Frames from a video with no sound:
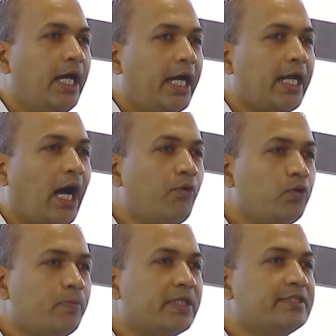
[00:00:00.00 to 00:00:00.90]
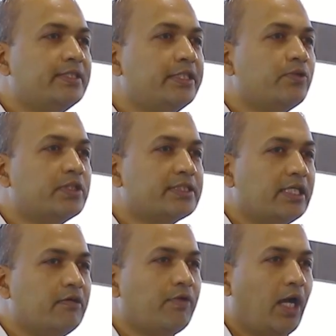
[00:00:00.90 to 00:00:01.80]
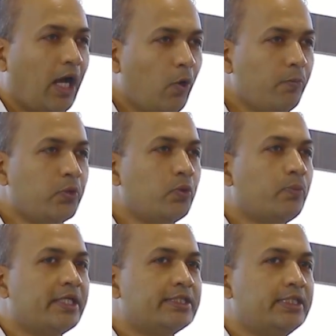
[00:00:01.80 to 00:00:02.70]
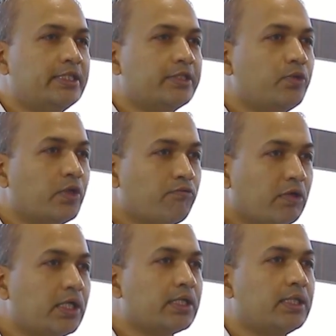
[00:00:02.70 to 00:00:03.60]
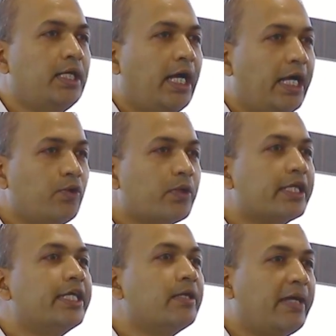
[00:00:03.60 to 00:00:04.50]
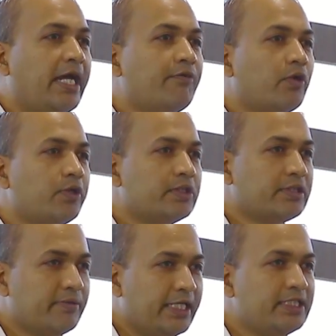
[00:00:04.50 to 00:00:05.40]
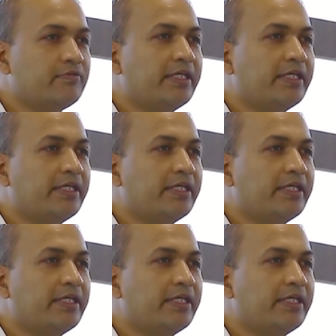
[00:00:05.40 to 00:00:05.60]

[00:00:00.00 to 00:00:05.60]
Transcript: And how you present yourself, how do you present your work, and create a brand for yourself. That is